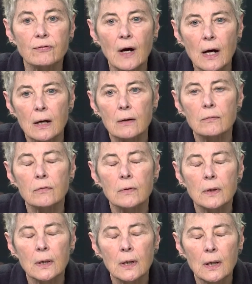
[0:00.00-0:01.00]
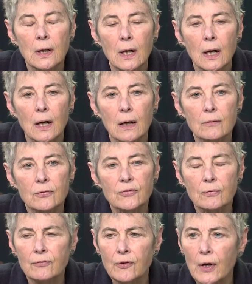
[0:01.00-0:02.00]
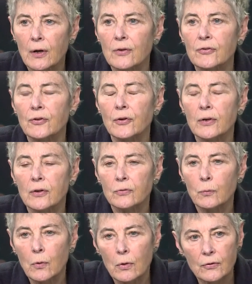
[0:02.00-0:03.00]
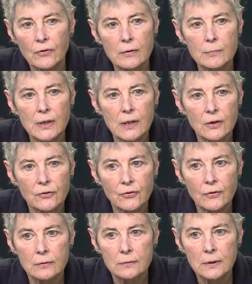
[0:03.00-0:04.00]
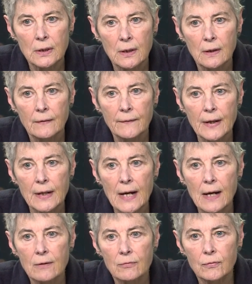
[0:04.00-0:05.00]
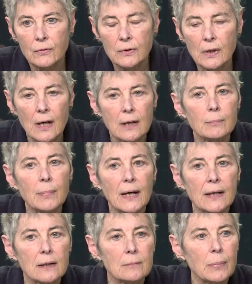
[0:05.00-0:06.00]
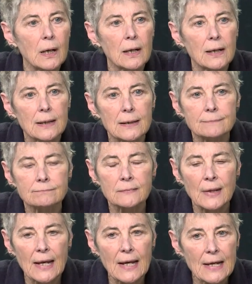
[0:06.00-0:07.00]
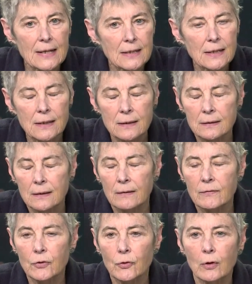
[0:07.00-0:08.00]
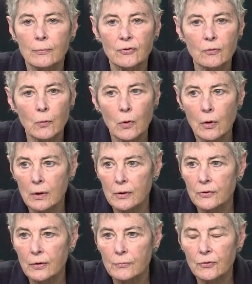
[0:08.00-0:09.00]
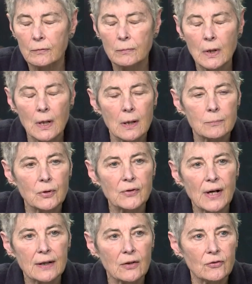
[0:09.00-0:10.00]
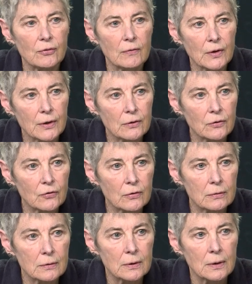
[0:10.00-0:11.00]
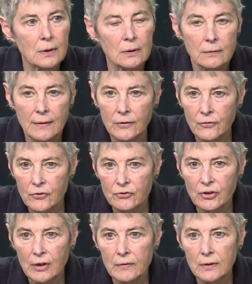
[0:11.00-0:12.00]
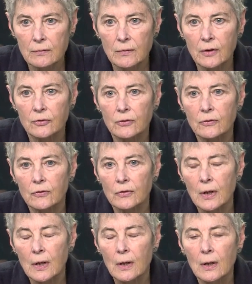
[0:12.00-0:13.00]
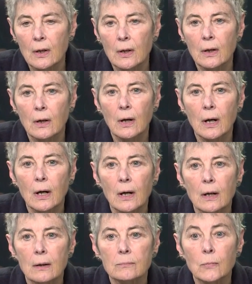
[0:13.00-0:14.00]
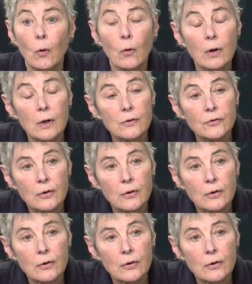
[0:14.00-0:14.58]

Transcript: five, of some very serious wars in the Mideast that have not abided by any of the norms of war in terms of protecting civilians, that's the Geneva Conventions, or in